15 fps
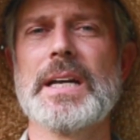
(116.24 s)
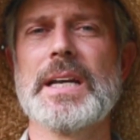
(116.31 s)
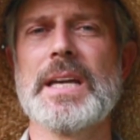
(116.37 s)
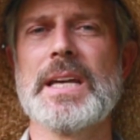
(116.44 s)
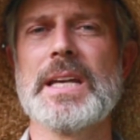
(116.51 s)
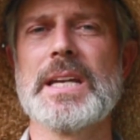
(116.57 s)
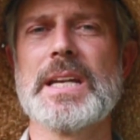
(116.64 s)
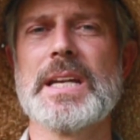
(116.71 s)

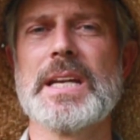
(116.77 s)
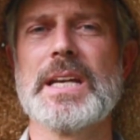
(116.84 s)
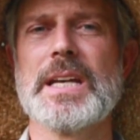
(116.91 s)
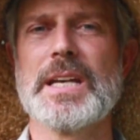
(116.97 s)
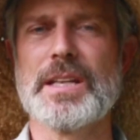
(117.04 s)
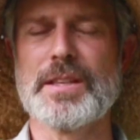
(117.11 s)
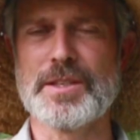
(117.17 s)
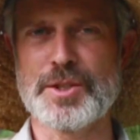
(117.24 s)
in
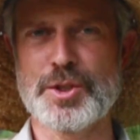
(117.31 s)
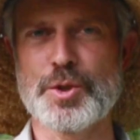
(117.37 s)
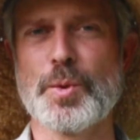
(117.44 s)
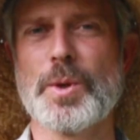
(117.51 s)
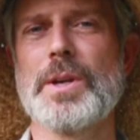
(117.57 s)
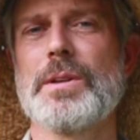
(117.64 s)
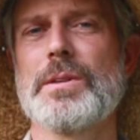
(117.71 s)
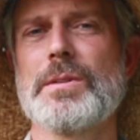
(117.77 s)
the
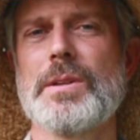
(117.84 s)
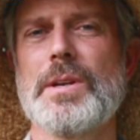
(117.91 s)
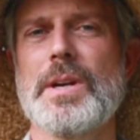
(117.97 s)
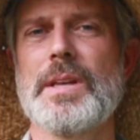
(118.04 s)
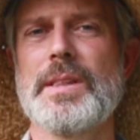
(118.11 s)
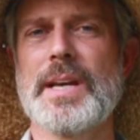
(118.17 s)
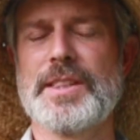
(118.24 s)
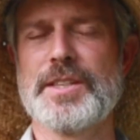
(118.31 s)
soil
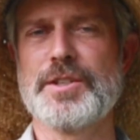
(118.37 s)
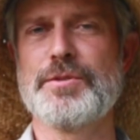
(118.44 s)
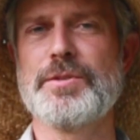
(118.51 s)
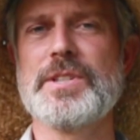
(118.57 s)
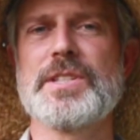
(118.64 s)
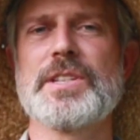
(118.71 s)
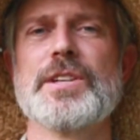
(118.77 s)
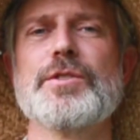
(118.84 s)
that the
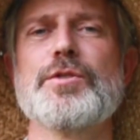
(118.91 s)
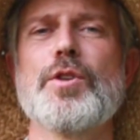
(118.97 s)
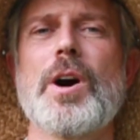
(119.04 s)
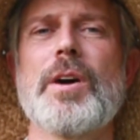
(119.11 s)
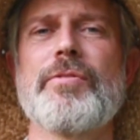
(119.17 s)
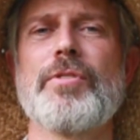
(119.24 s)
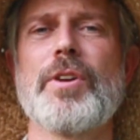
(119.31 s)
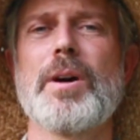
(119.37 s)
trees can
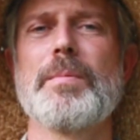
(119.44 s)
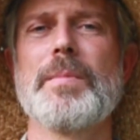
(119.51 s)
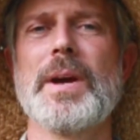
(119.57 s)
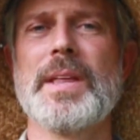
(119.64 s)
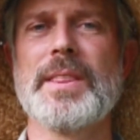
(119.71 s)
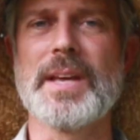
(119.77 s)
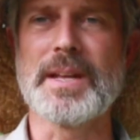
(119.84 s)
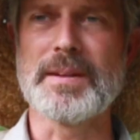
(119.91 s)
draw from,
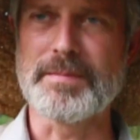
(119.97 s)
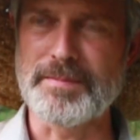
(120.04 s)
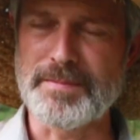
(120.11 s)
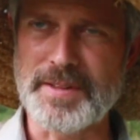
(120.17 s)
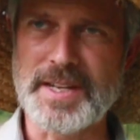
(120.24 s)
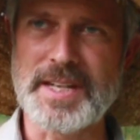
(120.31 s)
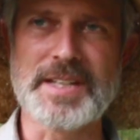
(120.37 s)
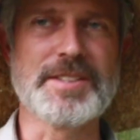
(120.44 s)
and then
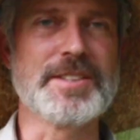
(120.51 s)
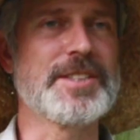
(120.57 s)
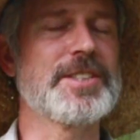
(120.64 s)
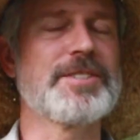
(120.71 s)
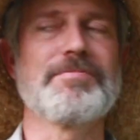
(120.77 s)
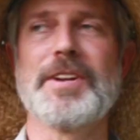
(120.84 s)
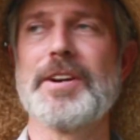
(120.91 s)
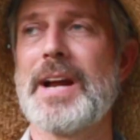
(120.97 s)

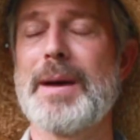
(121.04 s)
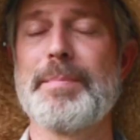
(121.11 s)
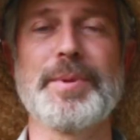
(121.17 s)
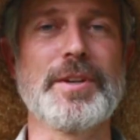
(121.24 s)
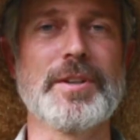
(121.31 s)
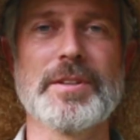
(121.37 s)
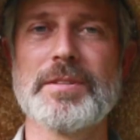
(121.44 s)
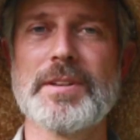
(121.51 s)
they're
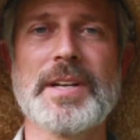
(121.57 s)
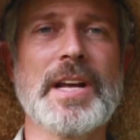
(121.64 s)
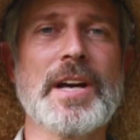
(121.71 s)
happier and